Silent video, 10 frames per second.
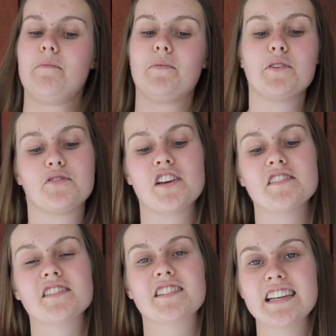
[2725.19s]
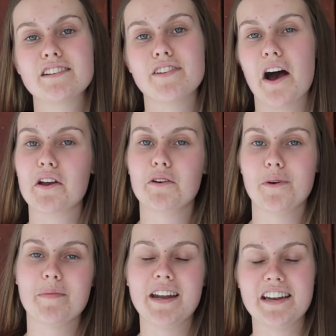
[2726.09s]
because Jesus did value
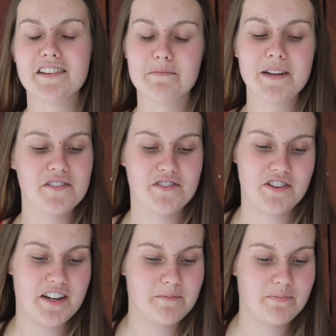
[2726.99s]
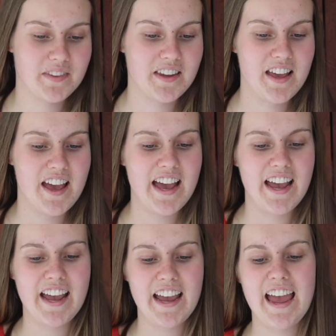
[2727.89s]
women in his ministry.
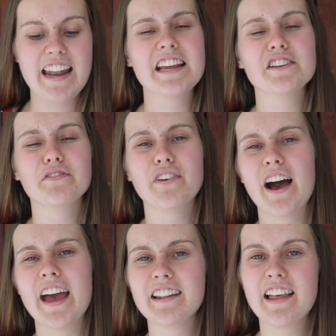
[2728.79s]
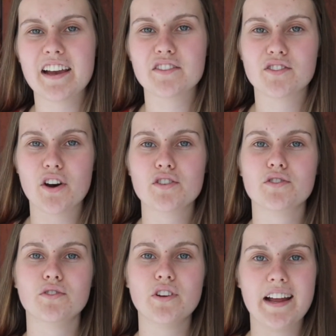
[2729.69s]
And he defied like
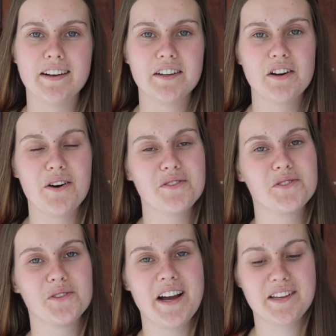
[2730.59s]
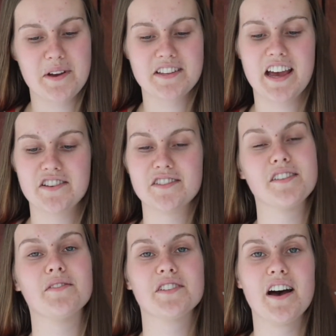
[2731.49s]
social and cultural expectations
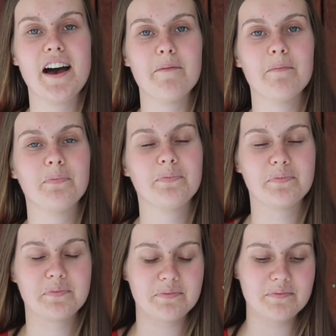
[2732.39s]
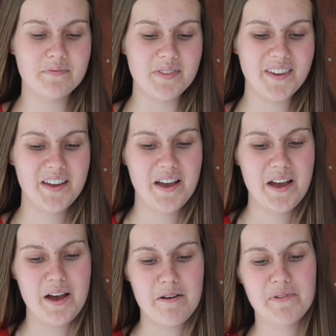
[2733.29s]
of the time.
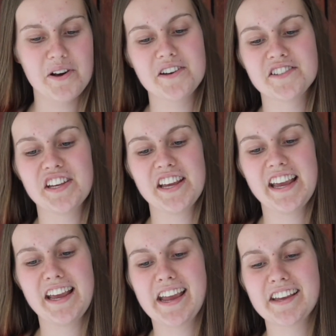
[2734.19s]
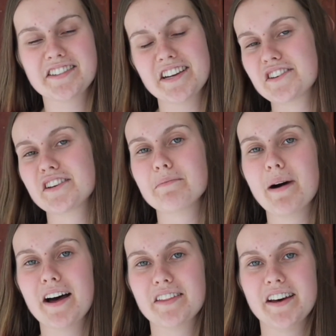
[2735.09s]
Because he's teaching
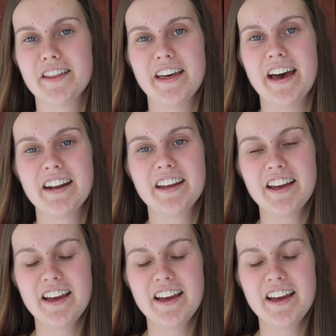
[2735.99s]
Martha that